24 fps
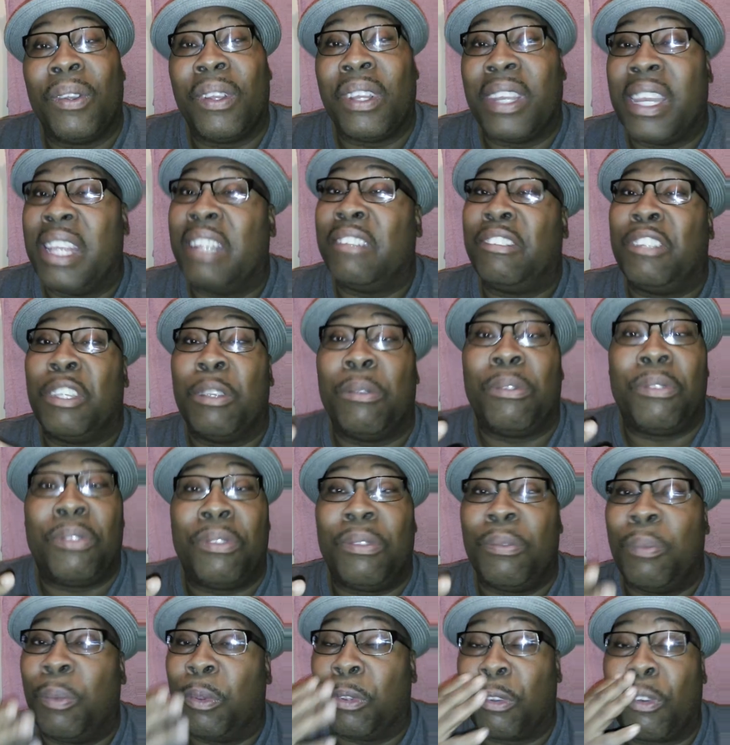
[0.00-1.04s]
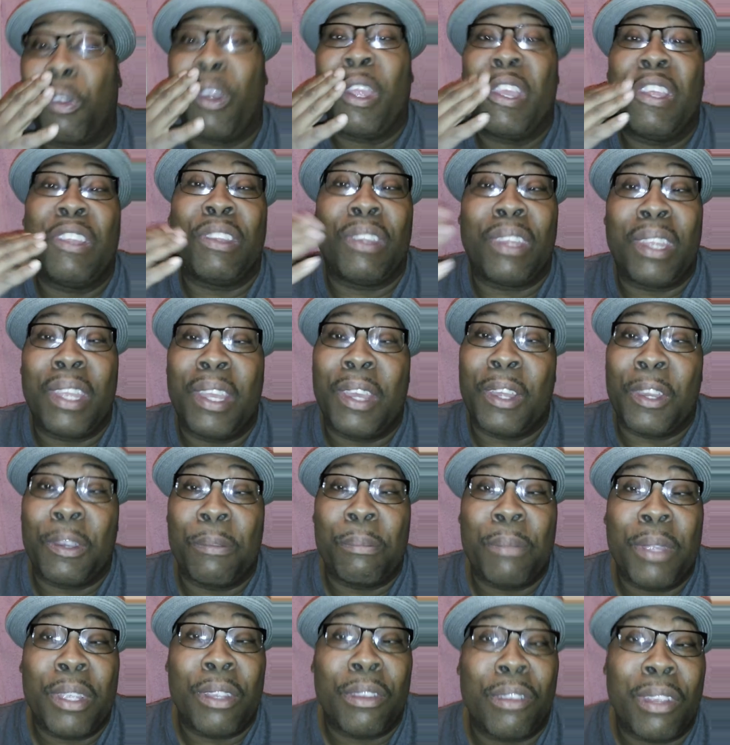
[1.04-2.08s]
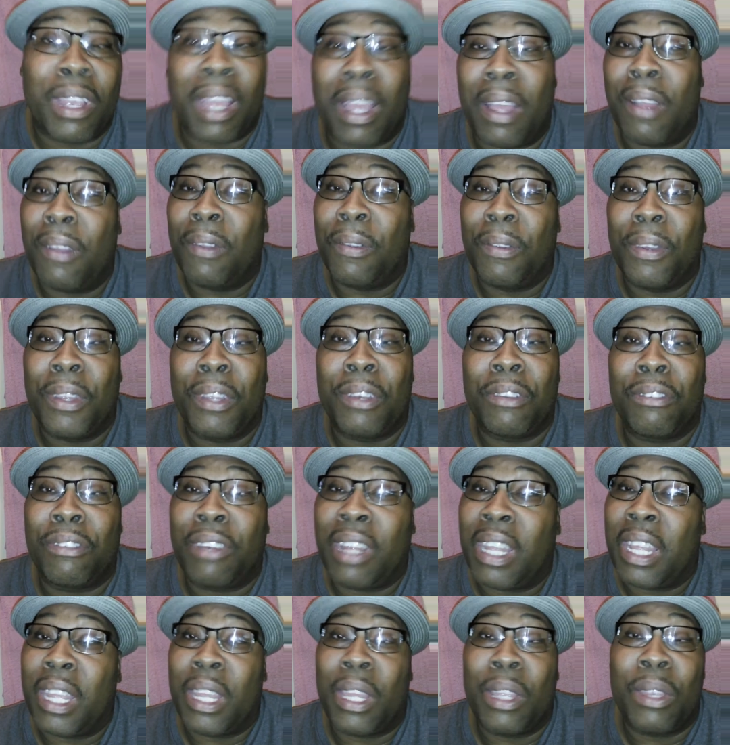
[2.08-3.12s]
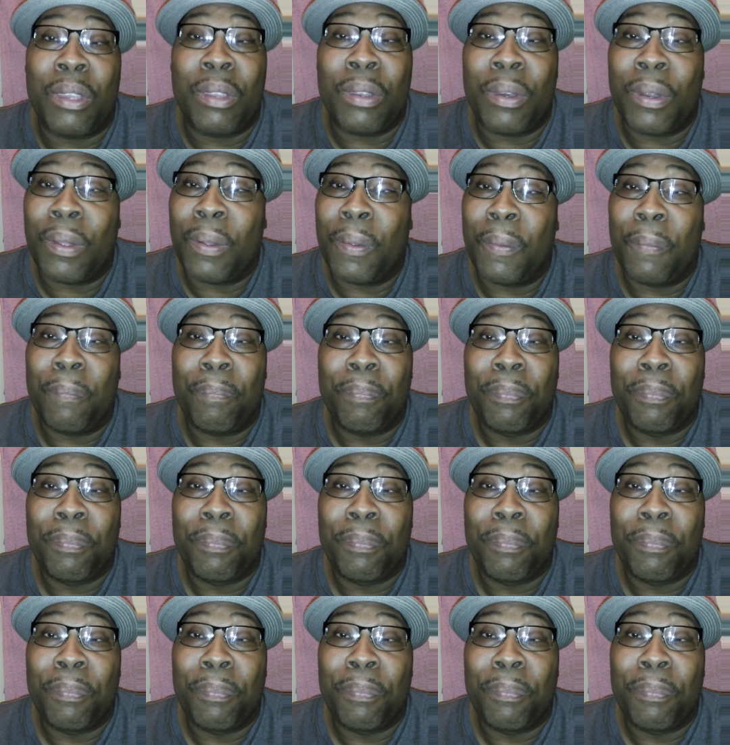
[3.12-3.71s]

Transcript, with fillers: because that shit was crazy as hell to me. I don't understand, you know.